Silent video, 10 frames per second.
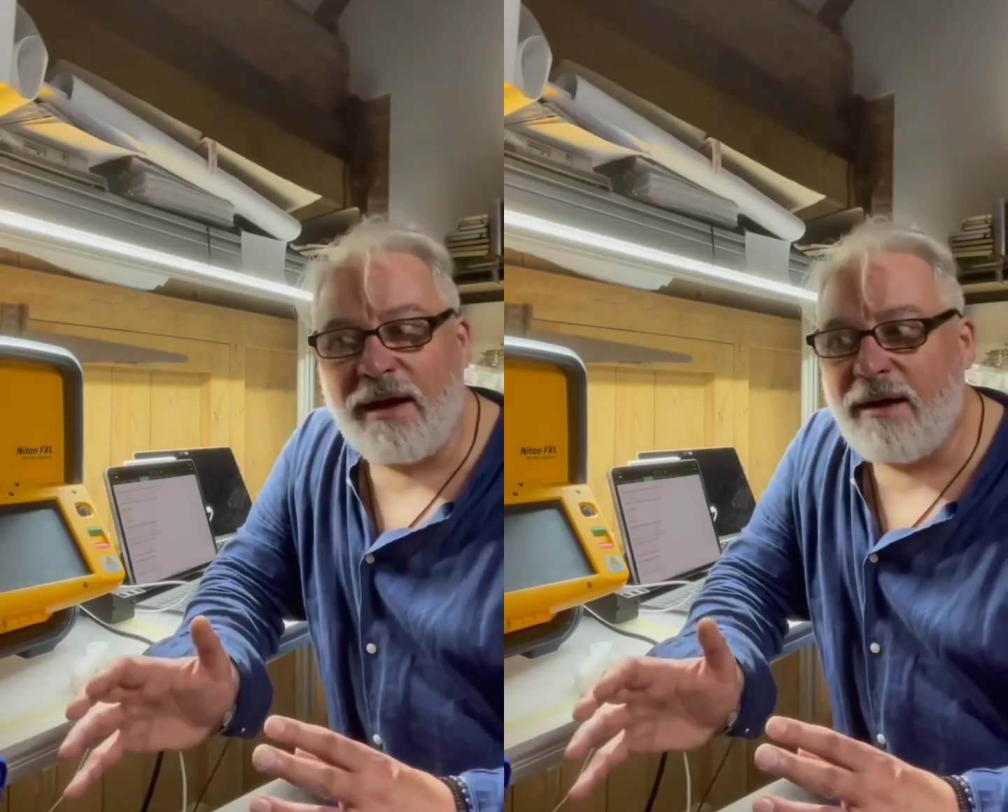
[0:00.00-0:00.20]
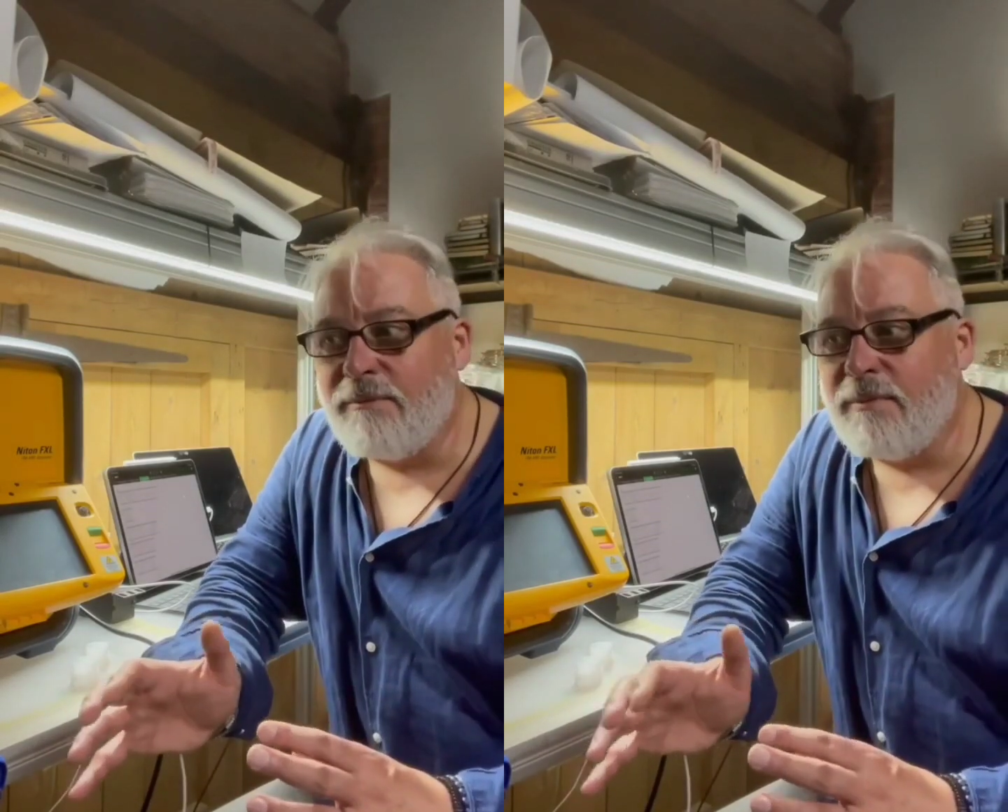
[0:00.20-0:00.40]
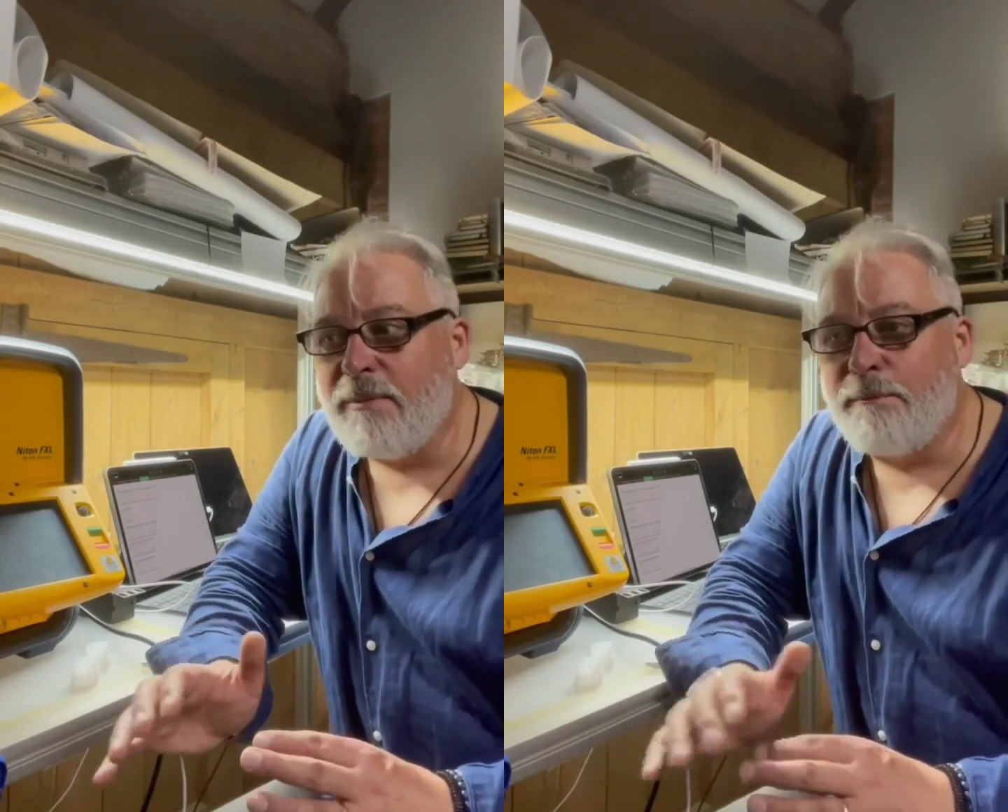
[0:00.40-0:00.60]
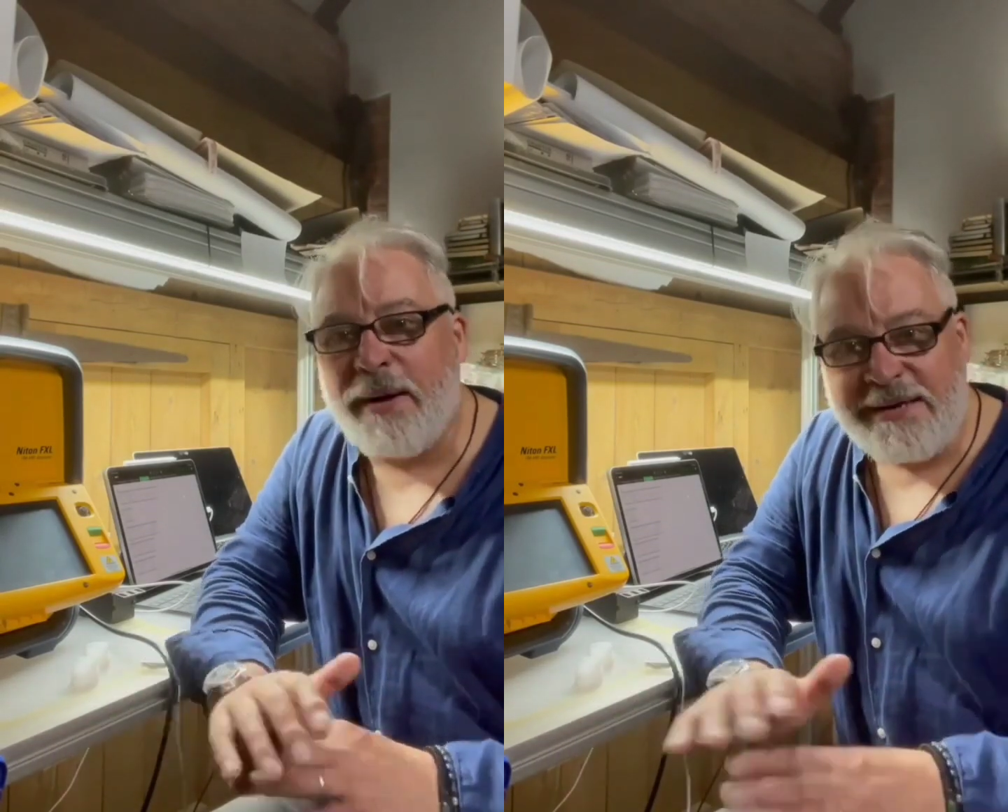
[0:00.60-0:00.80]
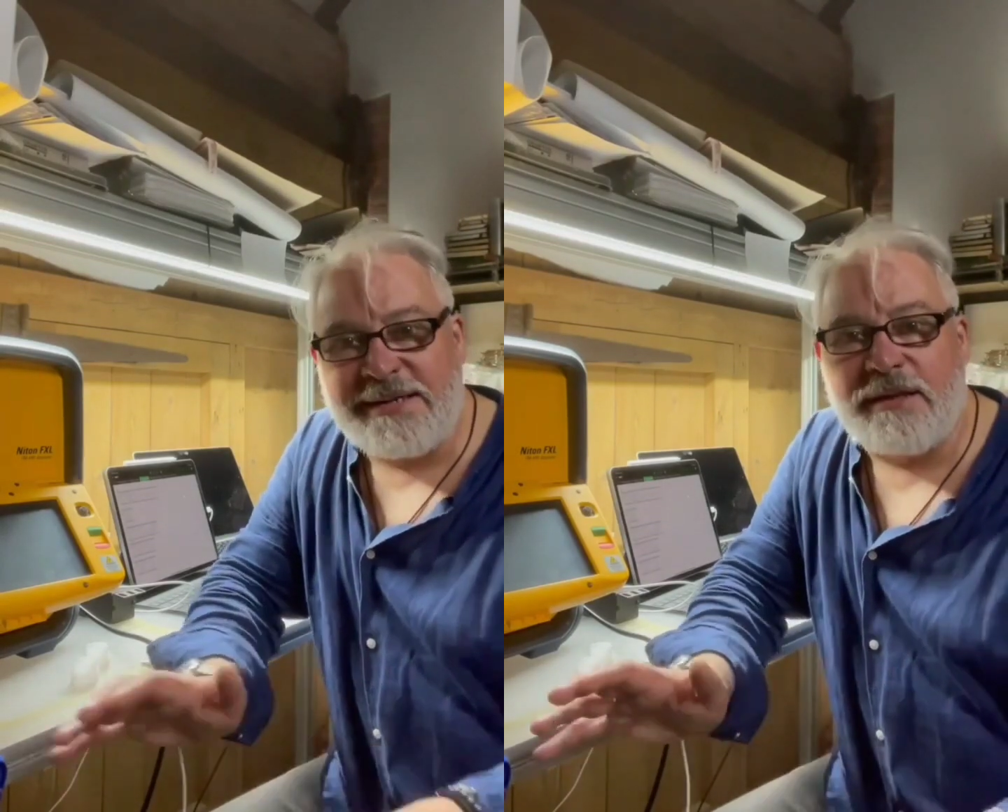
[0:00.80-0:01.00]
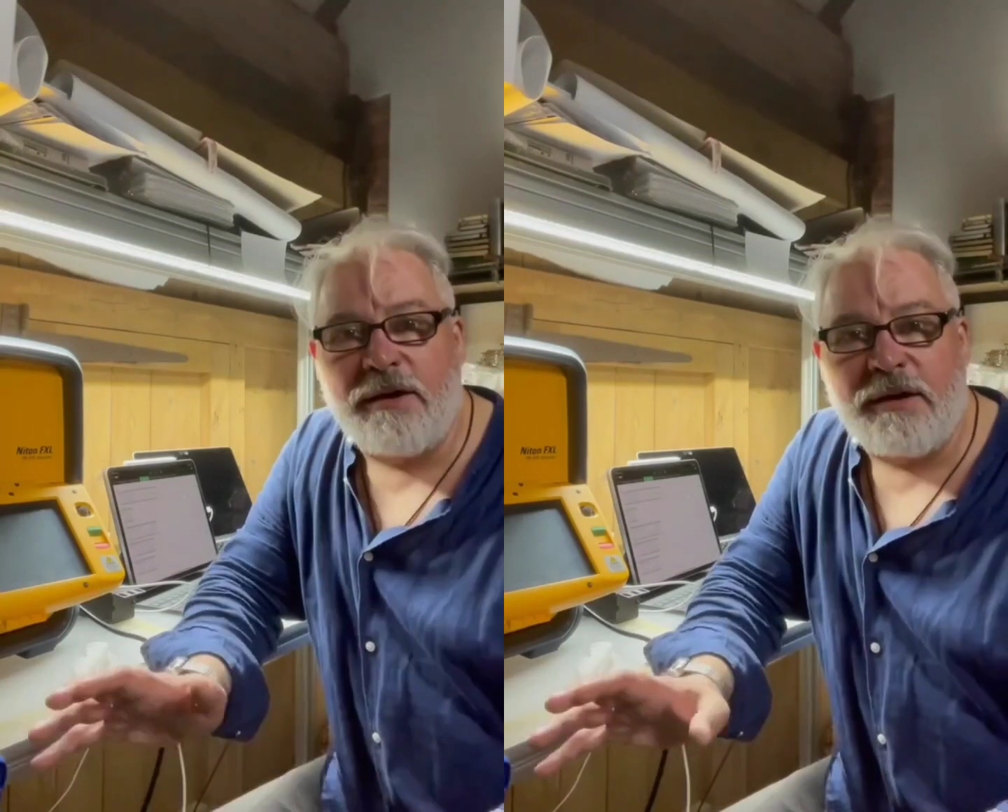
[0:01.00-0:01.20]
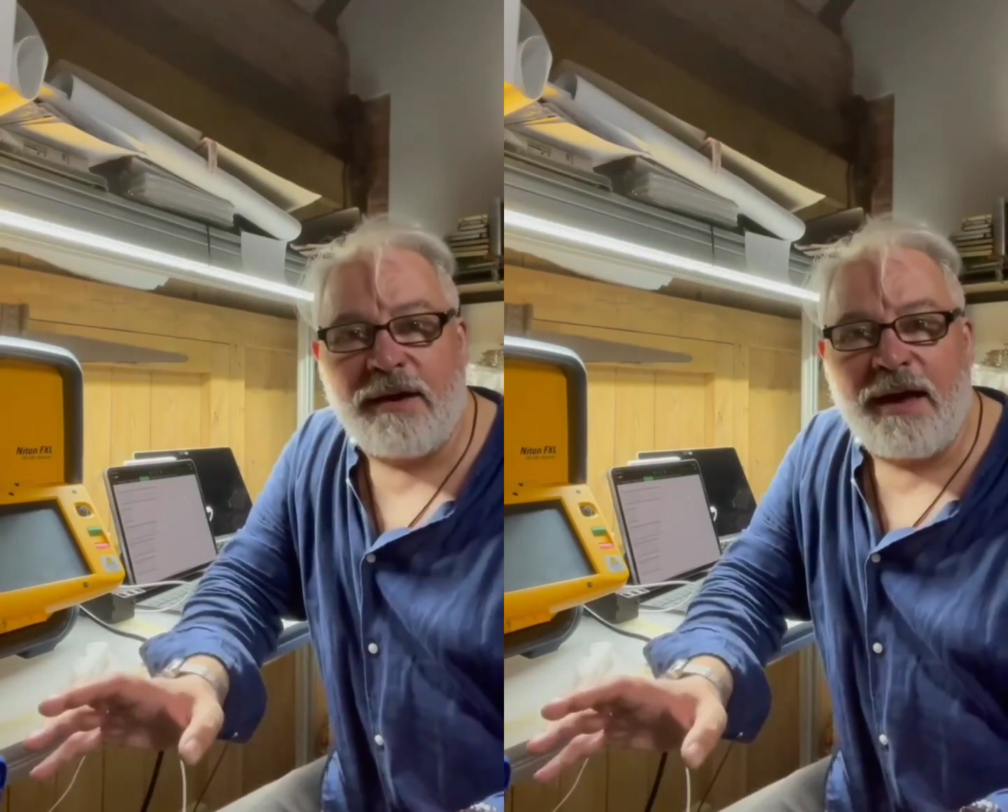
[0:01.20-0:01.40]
baseline,